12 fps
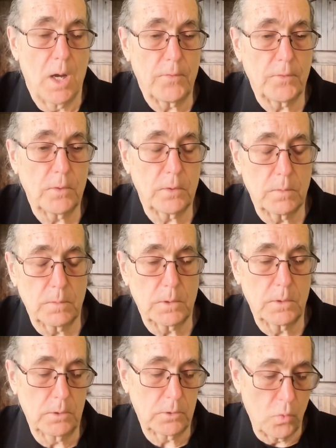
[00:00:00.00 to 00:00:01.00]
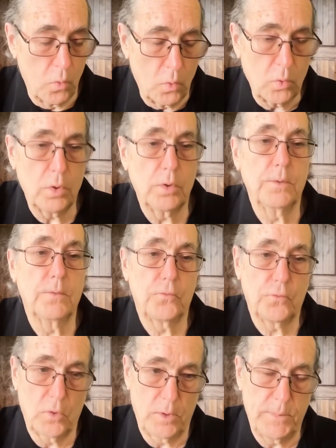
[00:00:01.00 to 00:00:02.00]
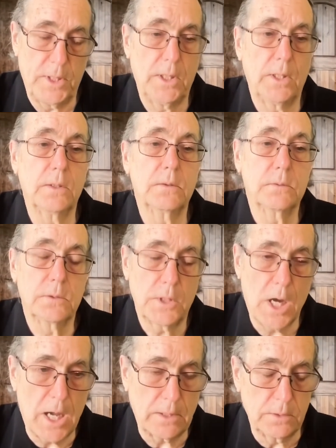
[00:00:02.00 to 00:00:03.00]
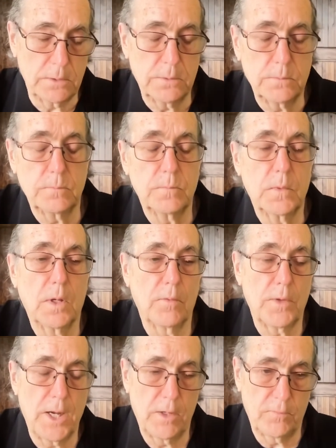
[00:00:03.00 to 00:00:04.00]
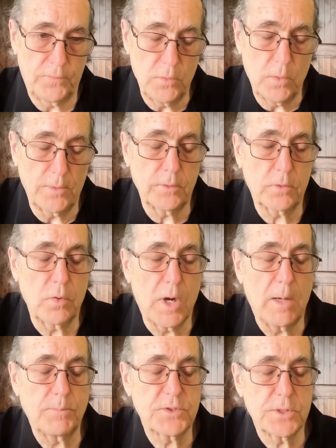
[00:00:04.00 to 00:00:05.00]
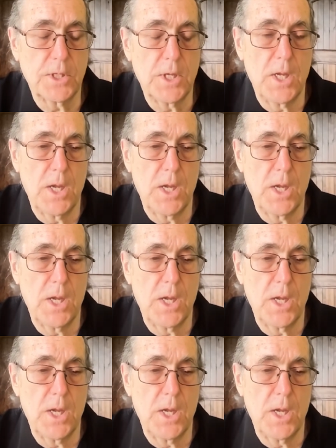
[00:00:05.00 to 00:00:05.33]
other corn, soybean, cotton, and a few other crops